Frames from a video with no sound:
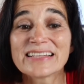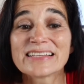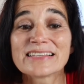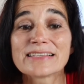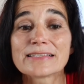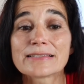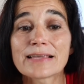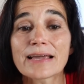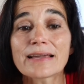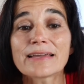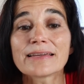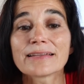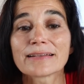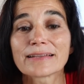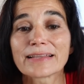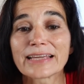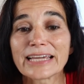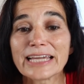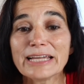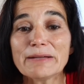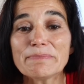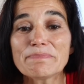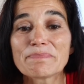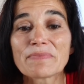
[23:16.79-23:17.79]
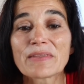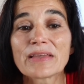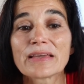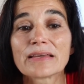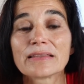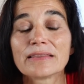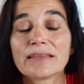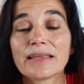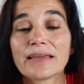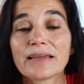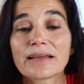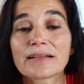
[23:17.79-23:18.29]
Secondly,
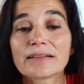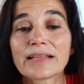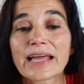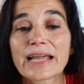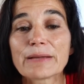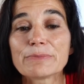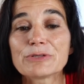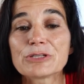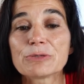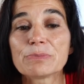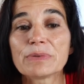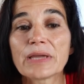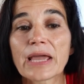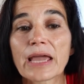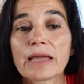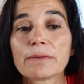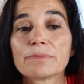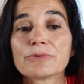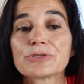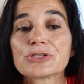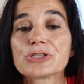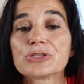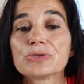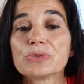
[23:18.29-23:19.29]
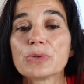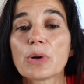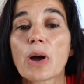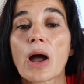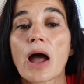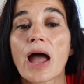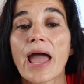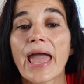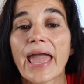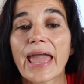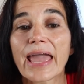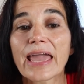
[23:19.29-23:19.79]
they claim to be able to
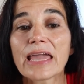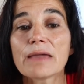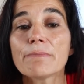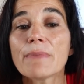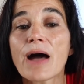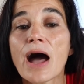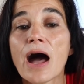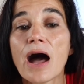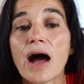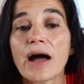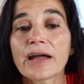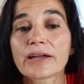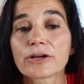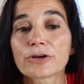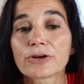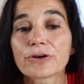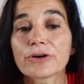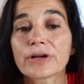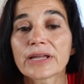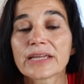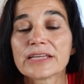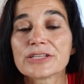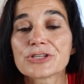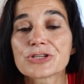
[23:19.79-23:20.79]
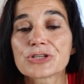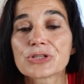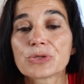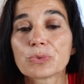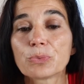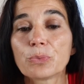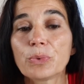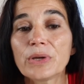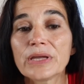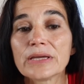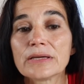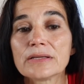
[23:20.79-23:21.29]
aim higher into the
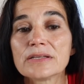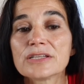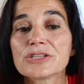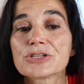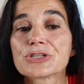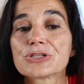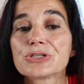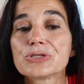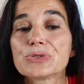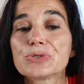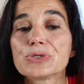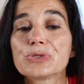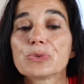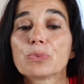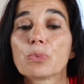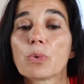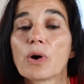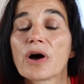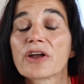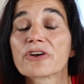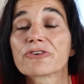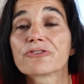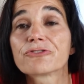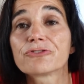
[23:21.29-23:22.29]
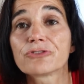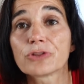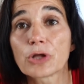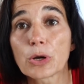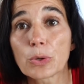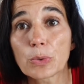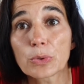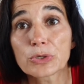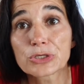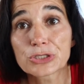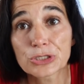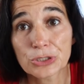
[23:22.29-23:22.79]
wind due to water
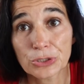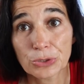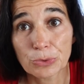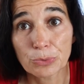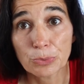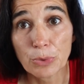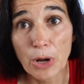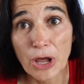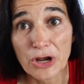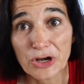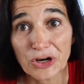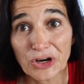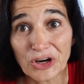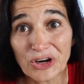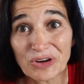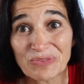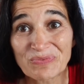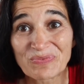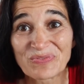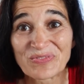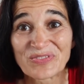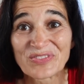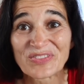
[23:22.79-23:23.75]
flow to the rudder.